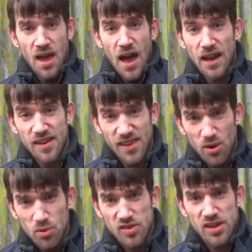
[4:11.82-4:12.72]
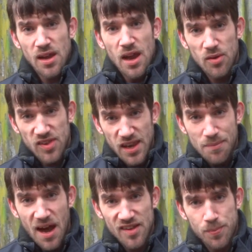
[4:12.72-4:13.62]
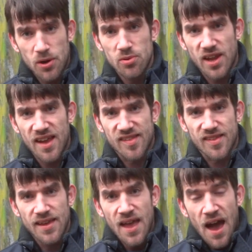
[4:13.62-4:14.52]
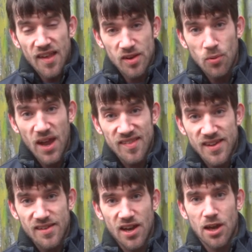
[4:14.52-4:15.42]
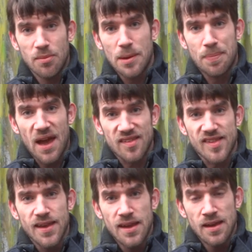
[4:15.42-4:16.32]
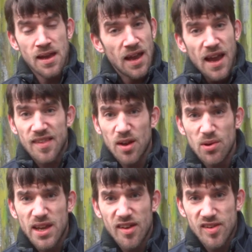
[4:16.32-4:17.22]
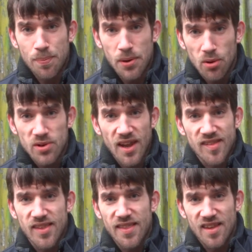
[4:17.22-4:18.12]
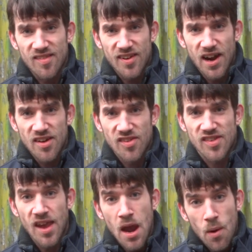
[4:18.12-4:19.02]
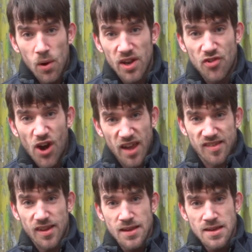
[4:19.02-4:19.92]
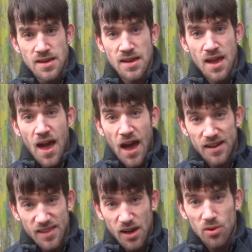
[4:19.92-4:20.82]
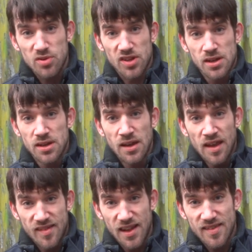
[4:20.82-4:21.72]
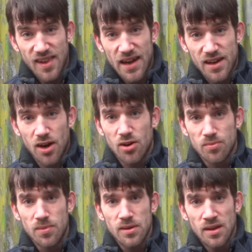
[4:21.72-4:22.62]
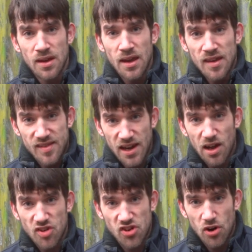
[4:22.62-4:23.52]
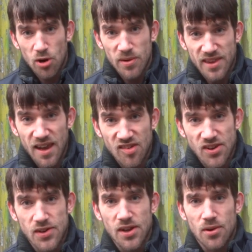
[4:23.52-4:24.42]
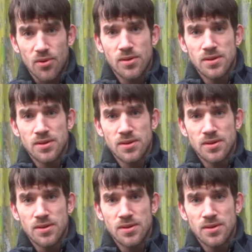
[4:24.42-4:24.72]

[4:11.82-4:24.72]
And to those who see mass protest as a waste of time at best, it's only because of protest that these charges were addressed. And to those still sat at home, still unsure what they should do,